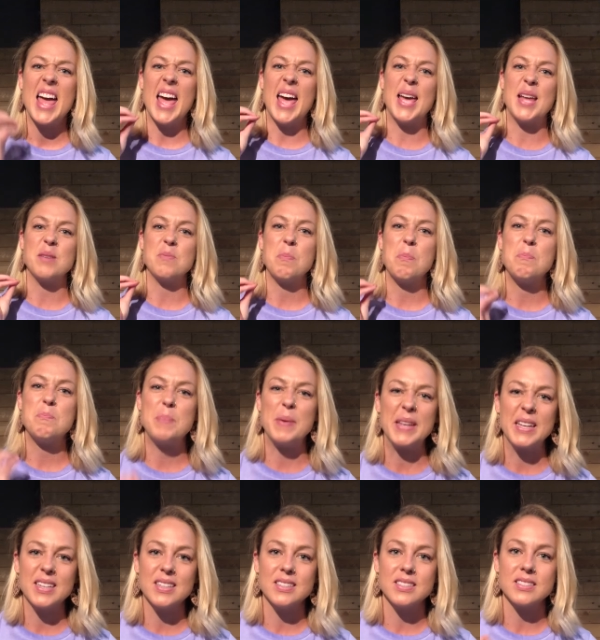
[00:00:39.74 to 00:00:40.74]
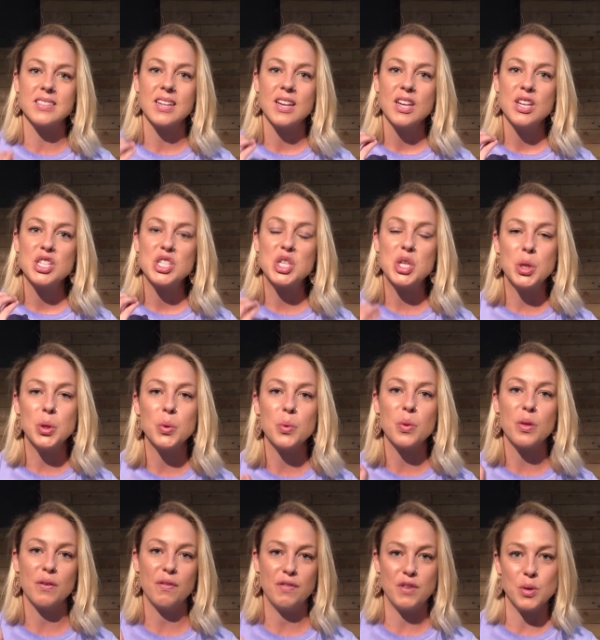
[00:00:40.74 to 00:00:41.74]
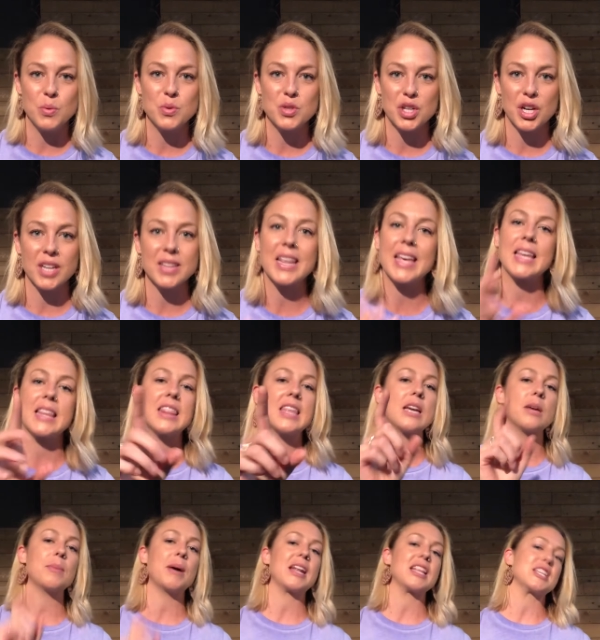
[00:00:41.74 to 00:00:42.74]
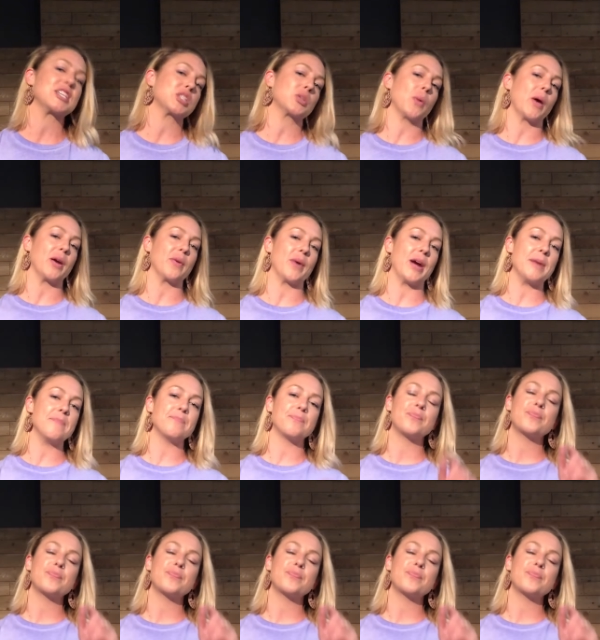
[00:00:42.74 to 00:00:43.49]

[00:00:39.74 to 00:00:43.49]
and build to the future. Like, think about it this way, right?